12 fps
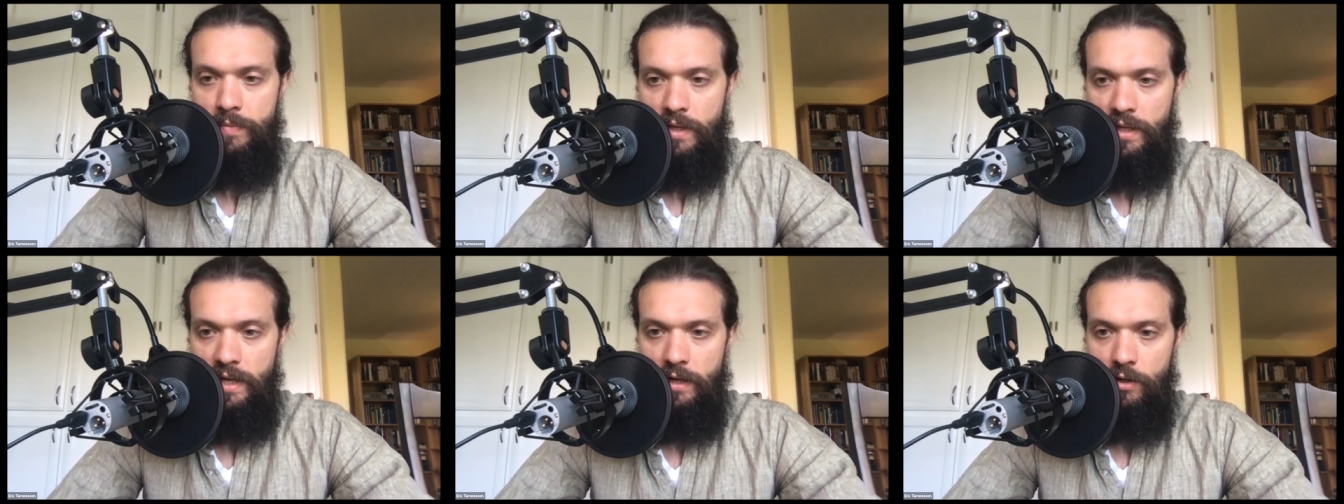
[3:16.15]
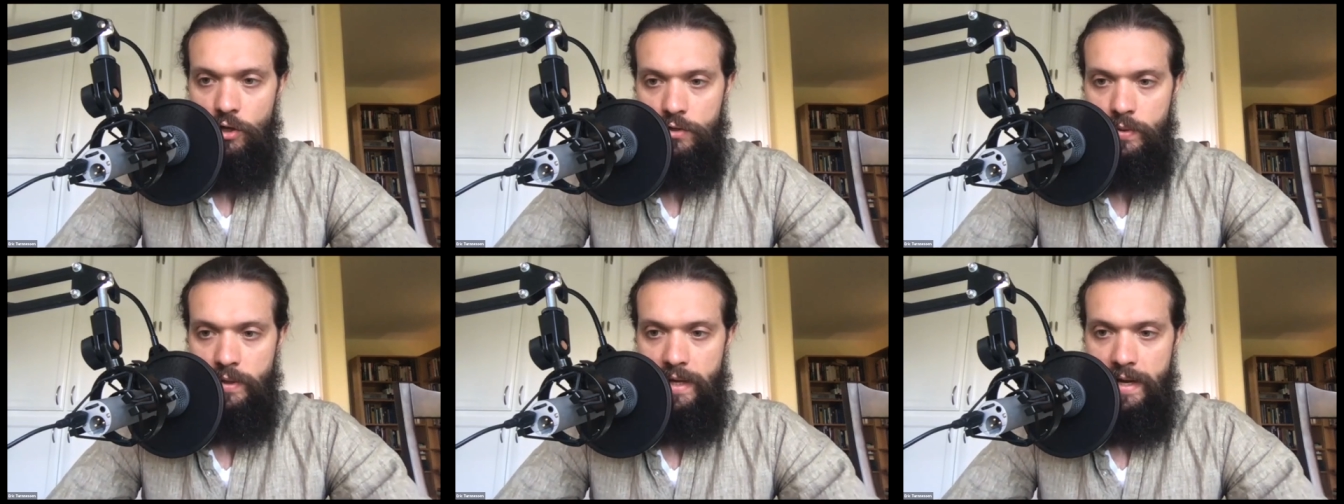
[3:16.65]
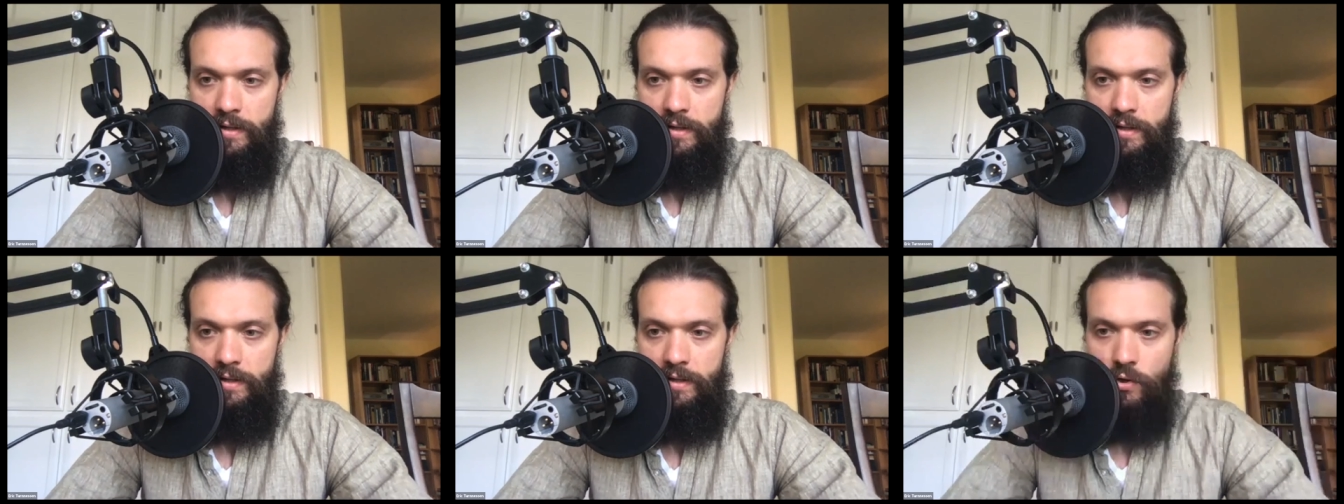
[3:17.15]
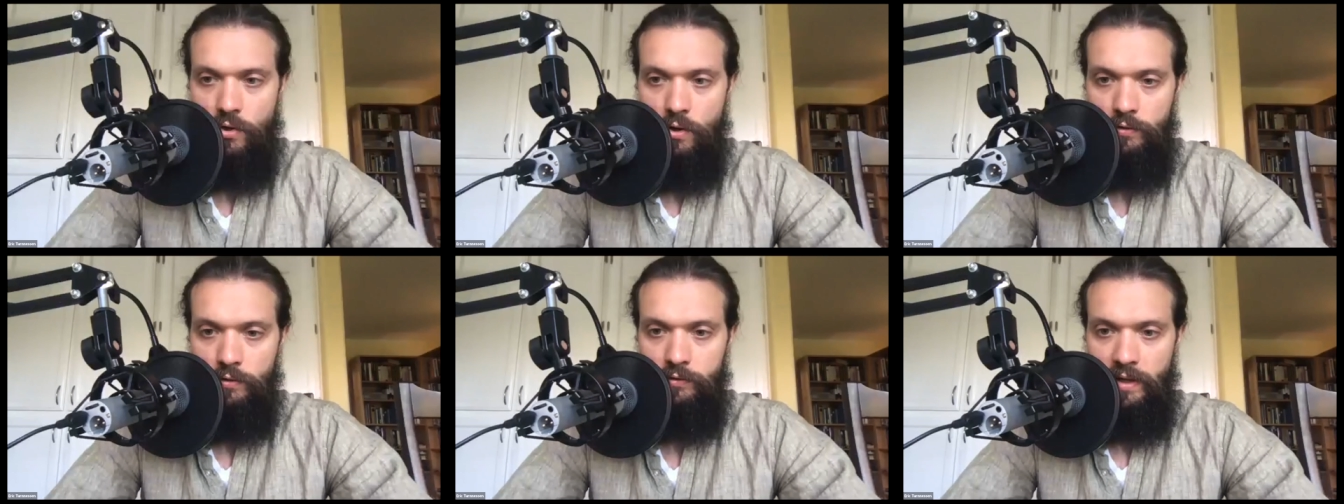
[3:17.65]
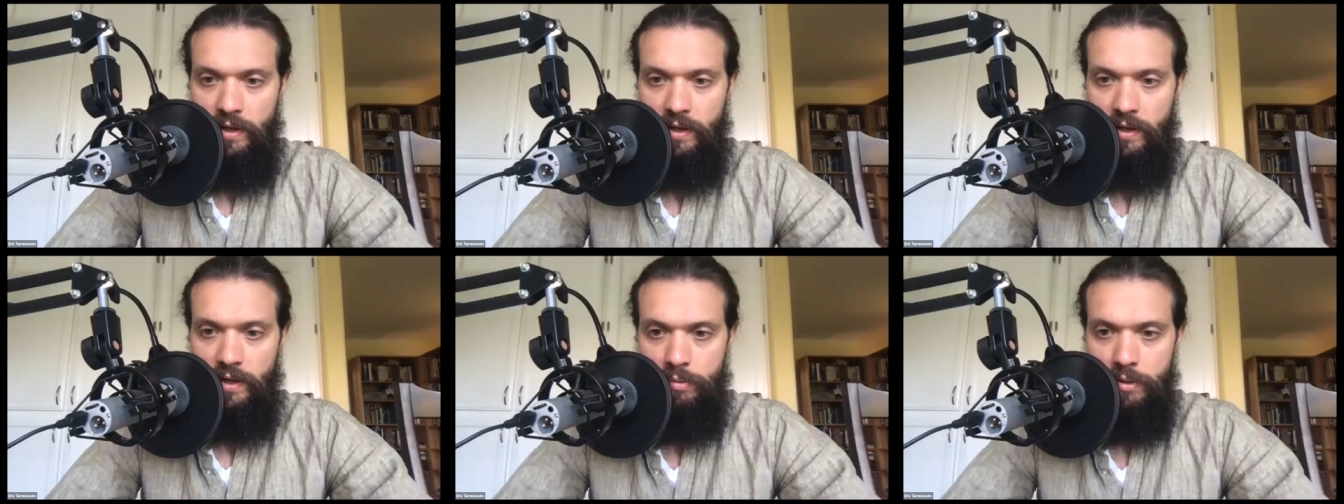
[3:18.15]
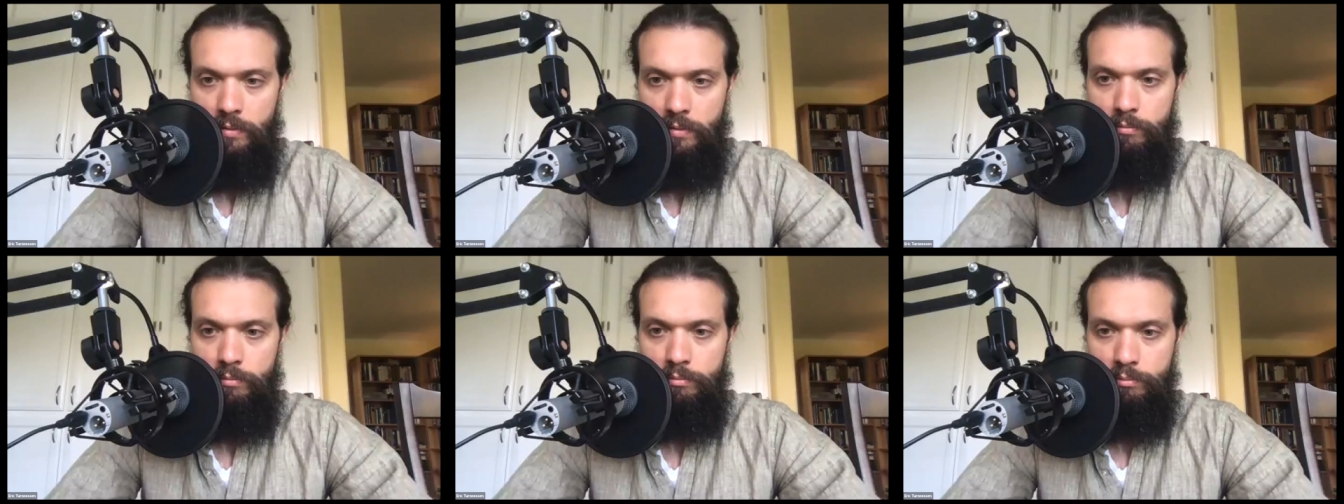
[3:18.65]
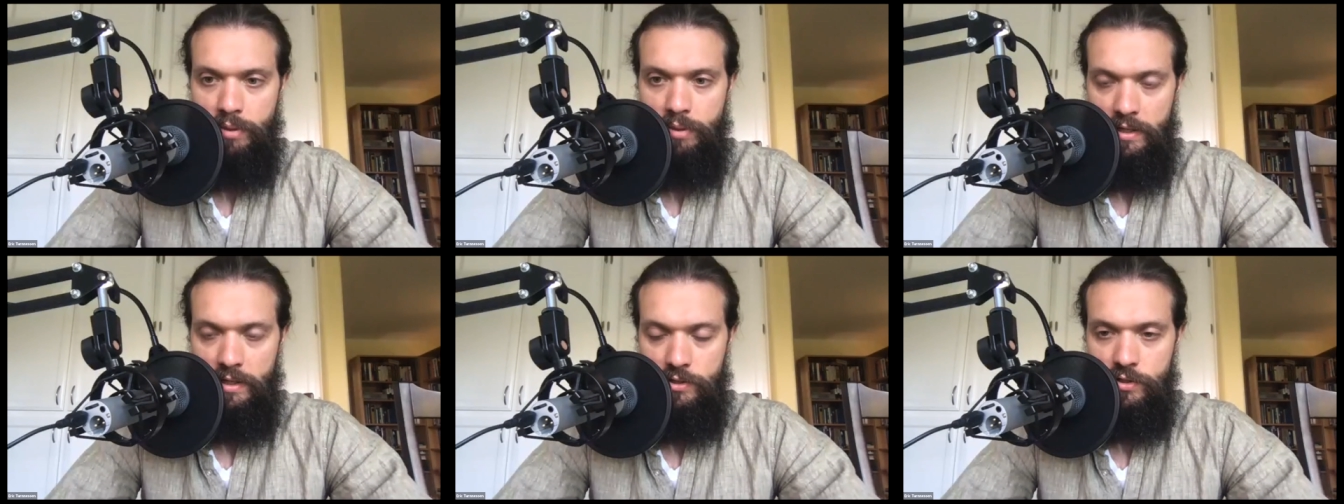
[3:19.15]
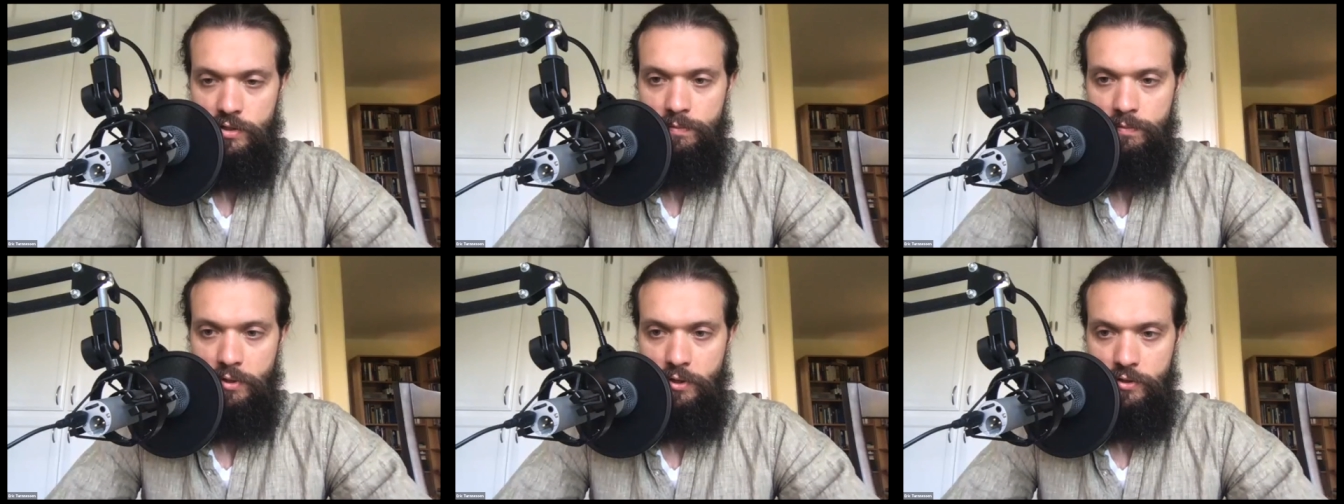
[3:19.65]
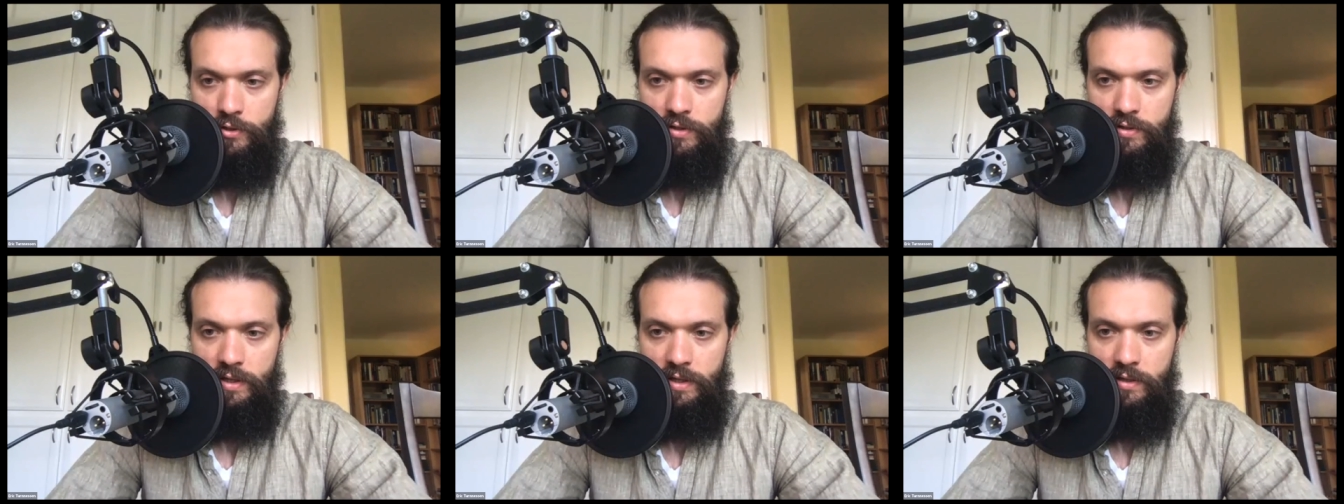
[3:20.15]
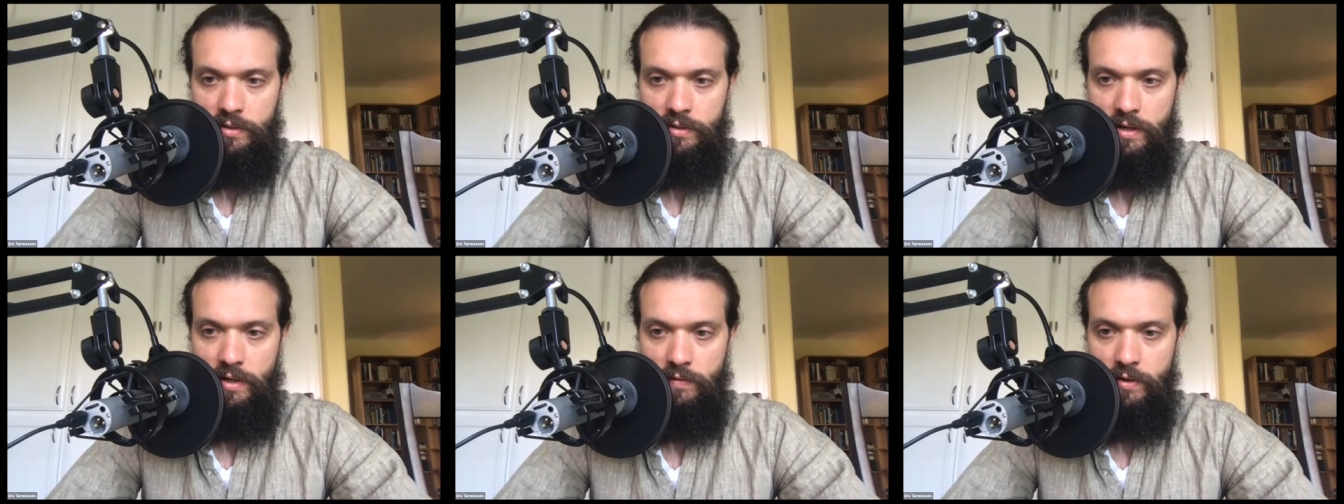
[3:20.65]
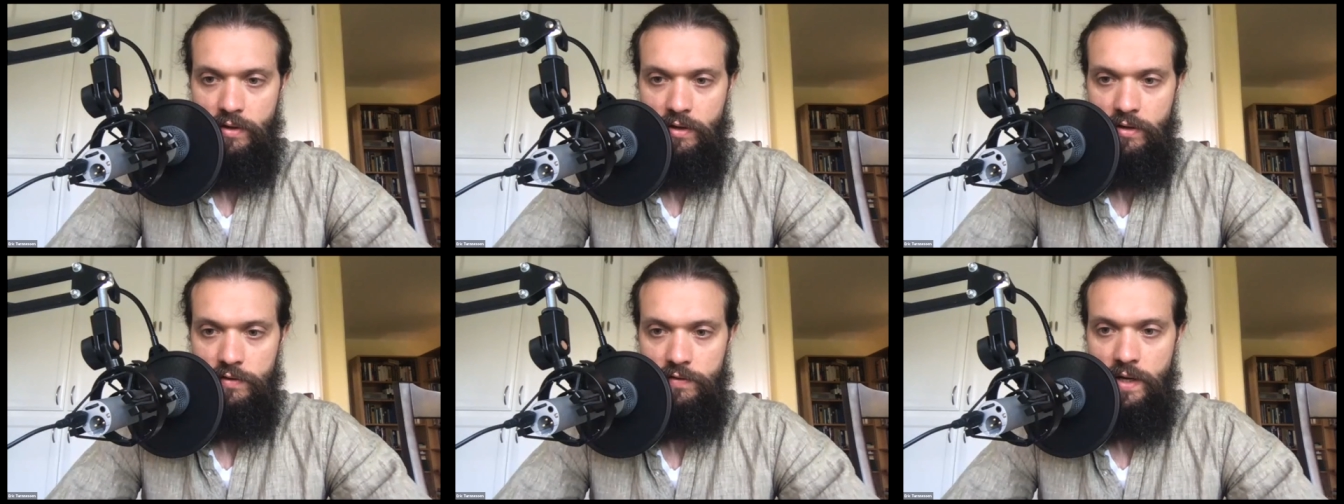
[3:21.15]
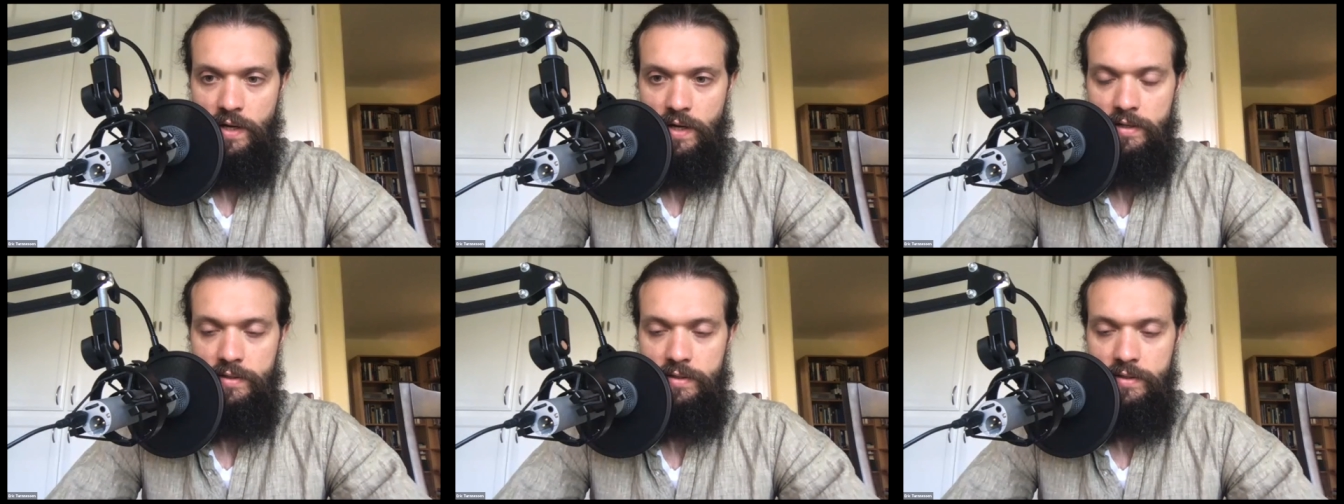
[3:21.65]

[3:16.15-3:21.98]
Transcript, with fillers: can't launch without it it's all set up pages, purchase links, everything is fine.